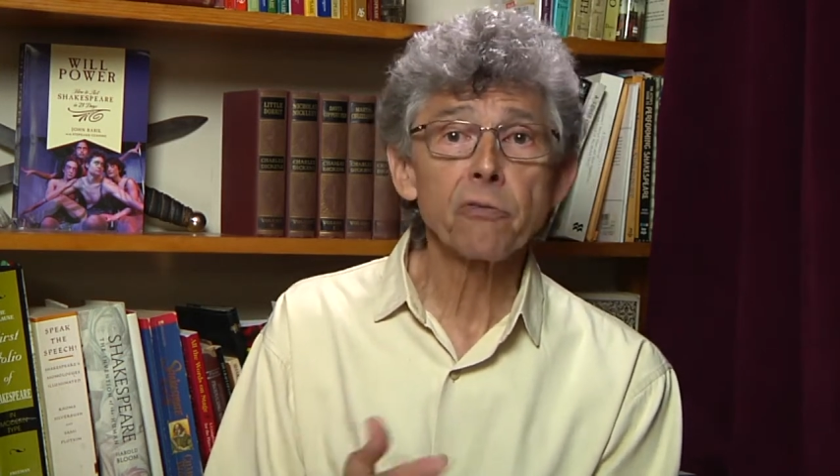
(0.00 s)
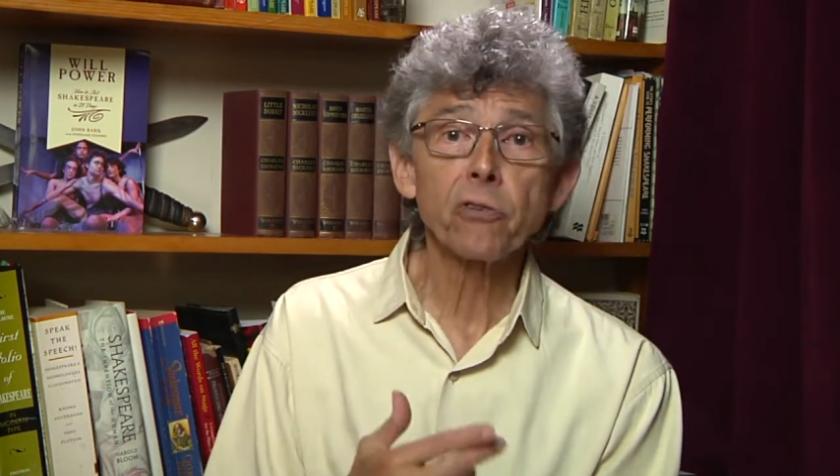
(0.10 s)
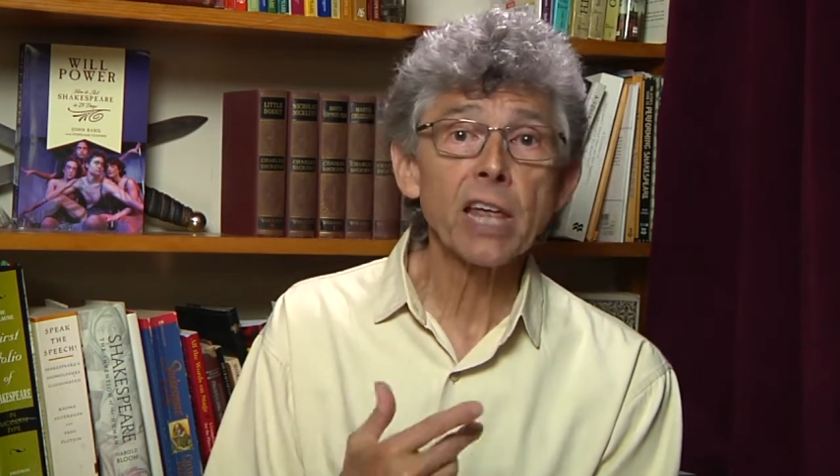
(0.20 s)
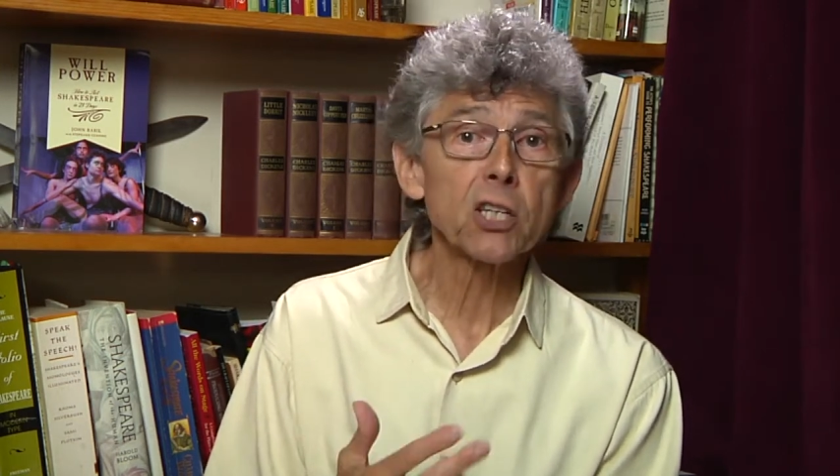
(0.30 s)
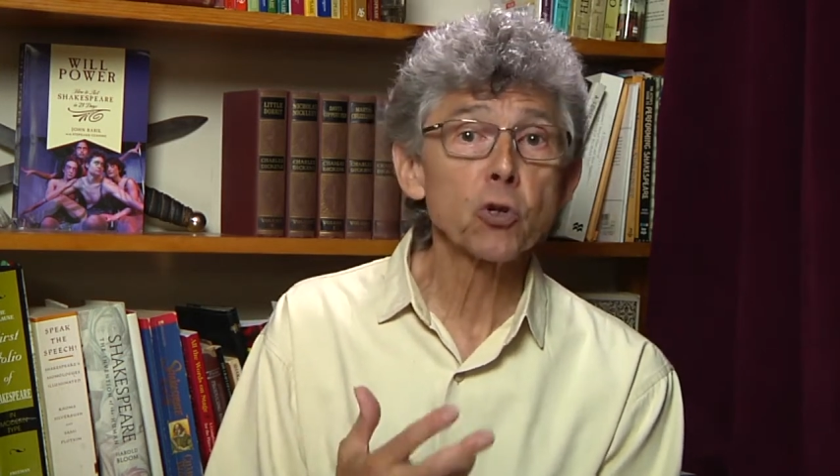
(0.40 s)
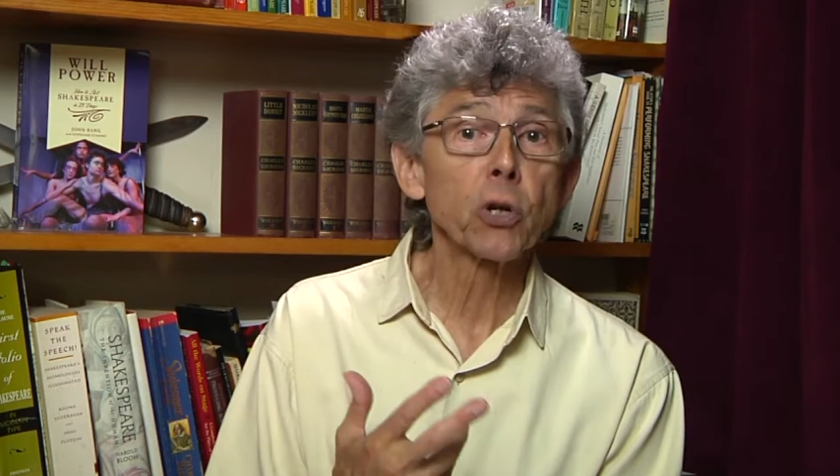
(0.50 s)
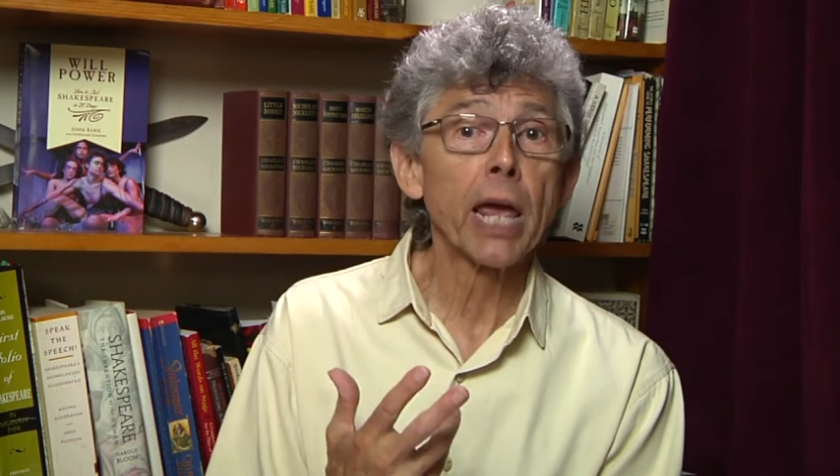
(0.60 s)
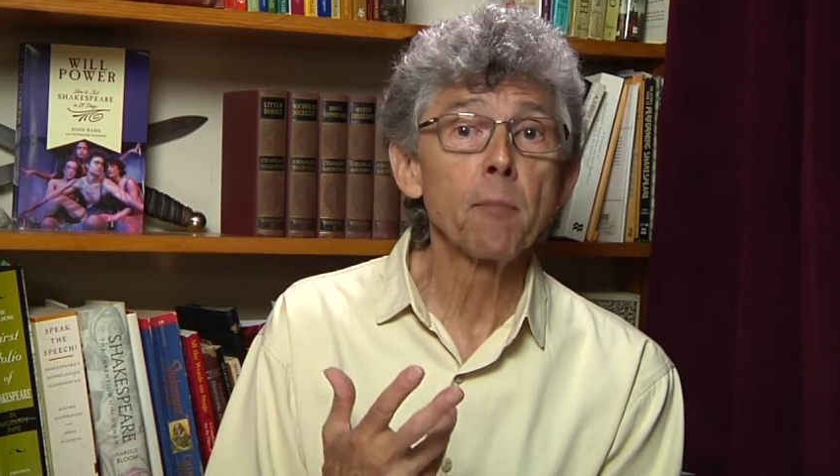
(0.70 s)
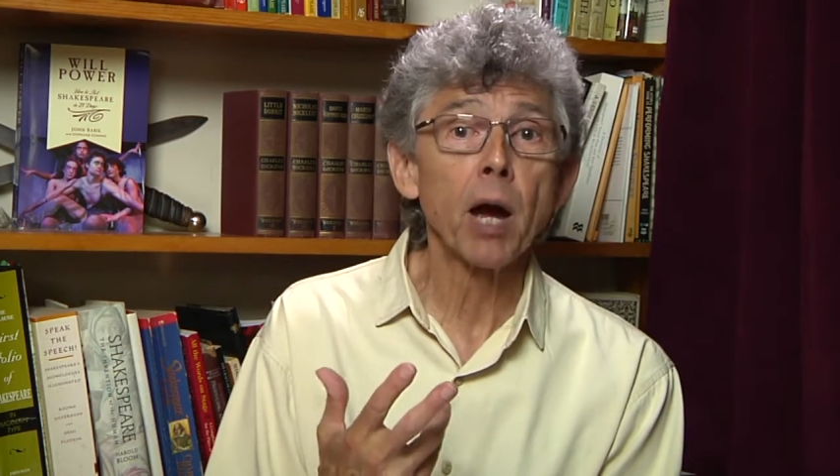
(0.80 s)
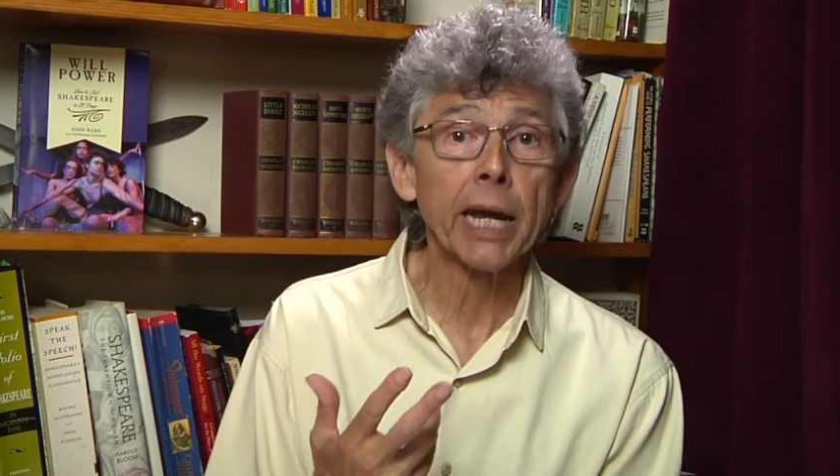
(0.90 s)
for that's your
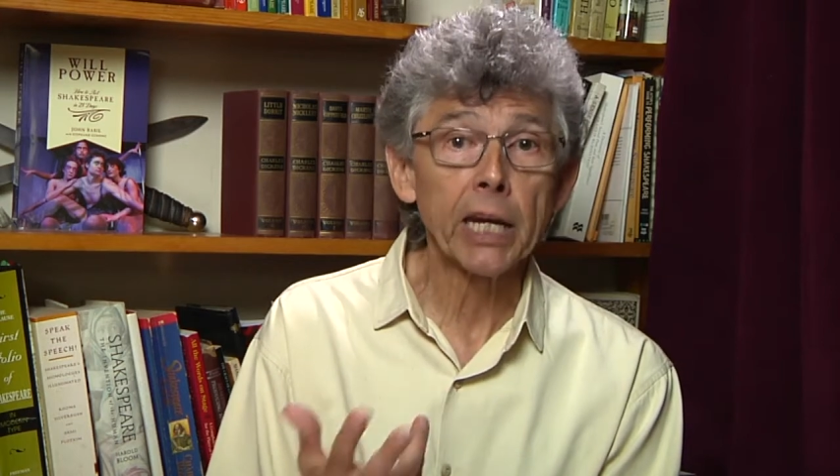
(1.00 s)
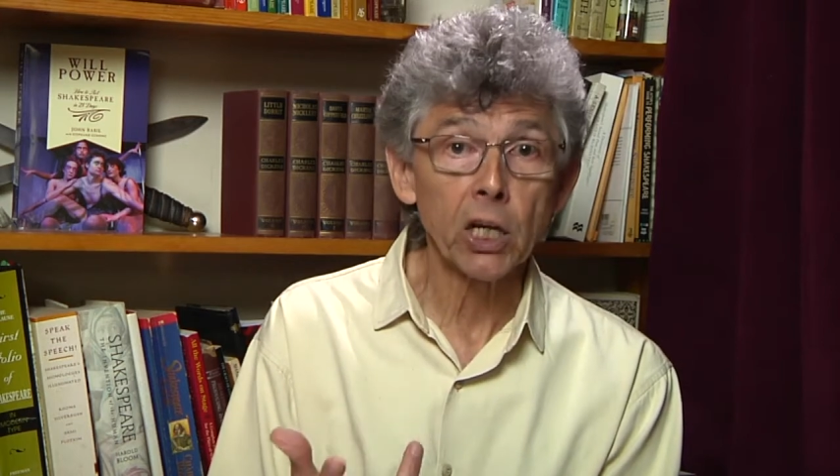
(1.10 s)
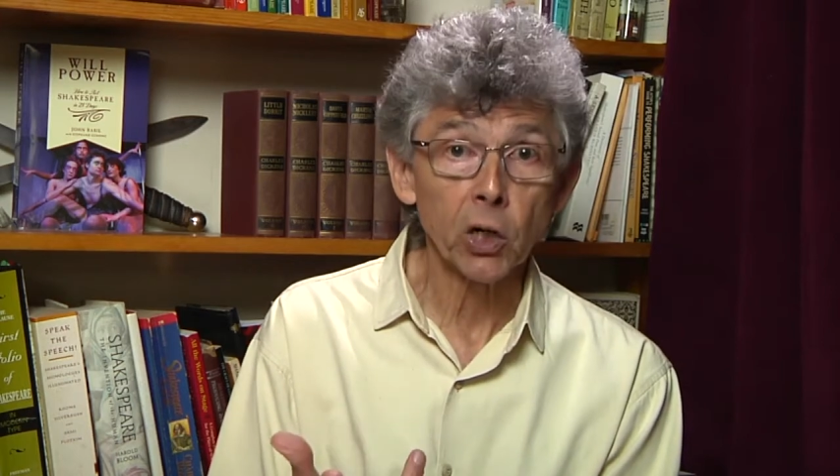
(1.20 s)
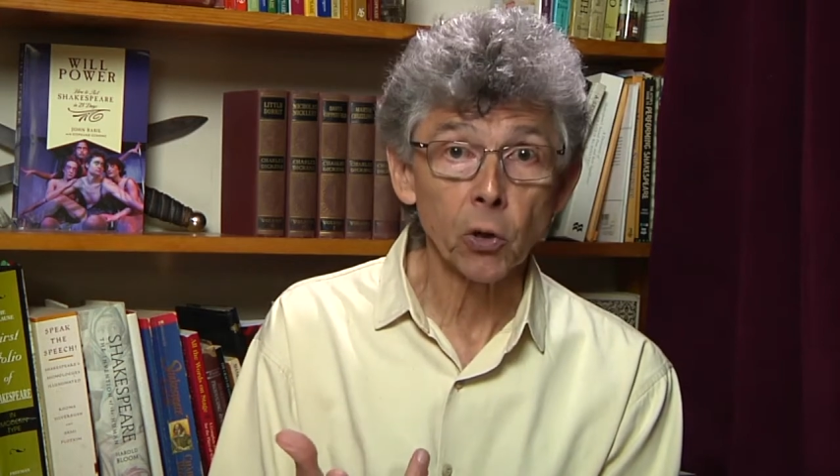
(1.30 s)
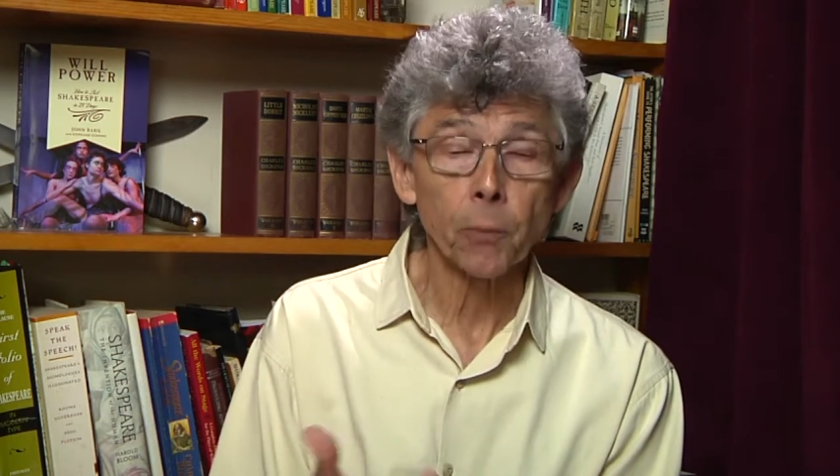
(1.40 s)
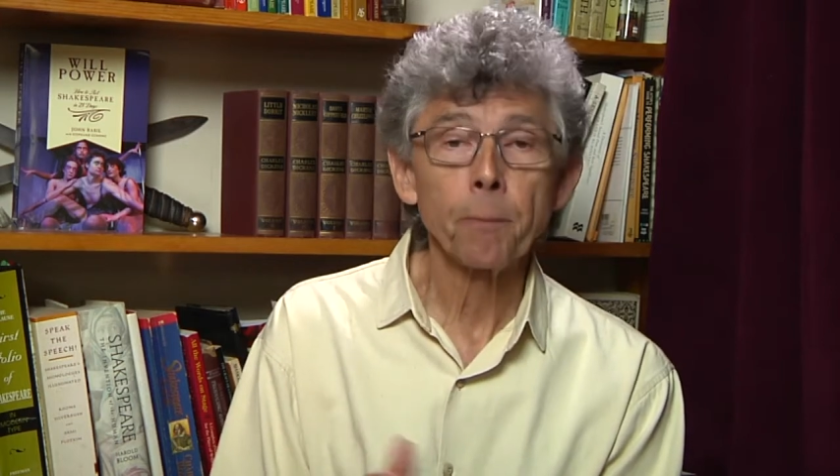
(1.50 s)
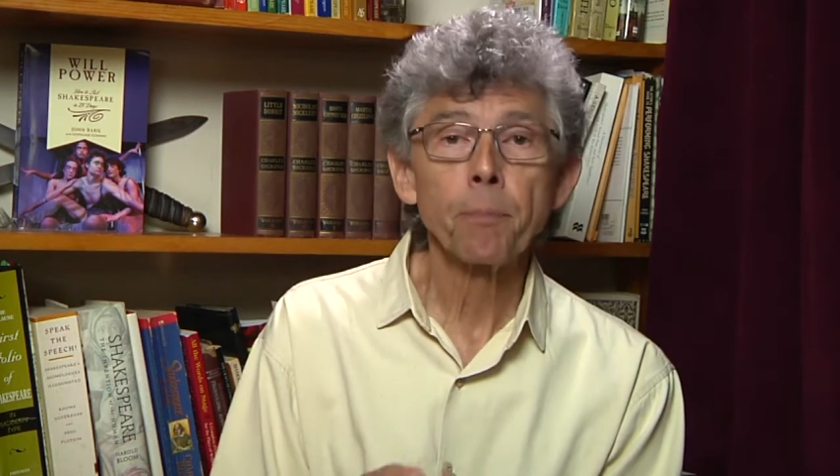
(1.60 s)
name I hear.